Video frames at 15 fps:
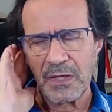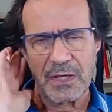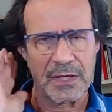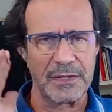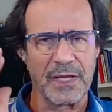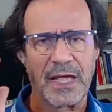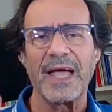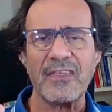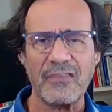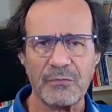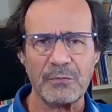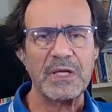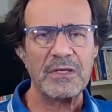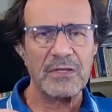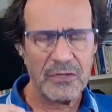and there has
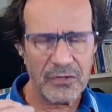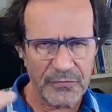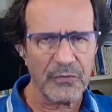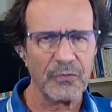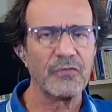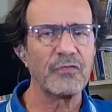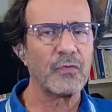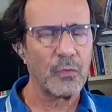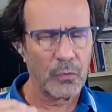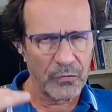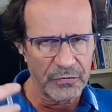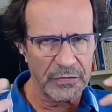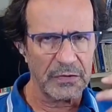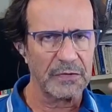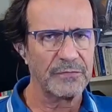been different schools
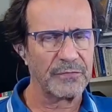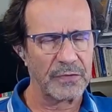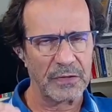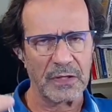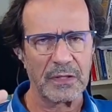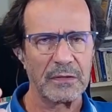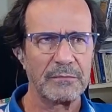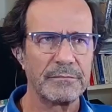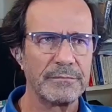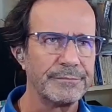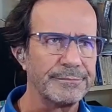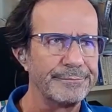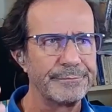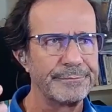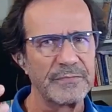and different
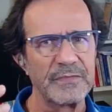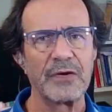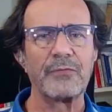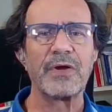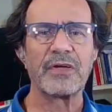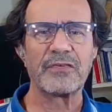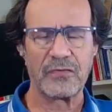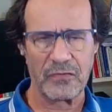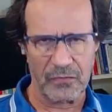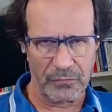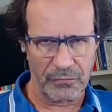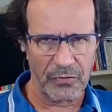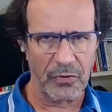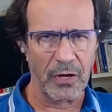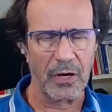directions of
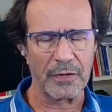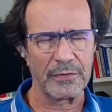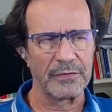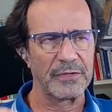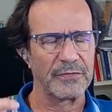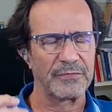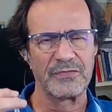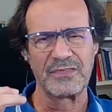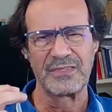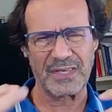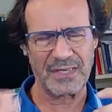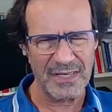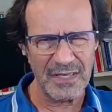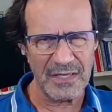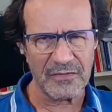thought and different
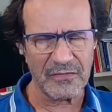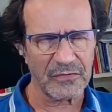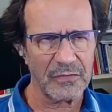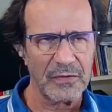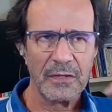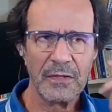techniques.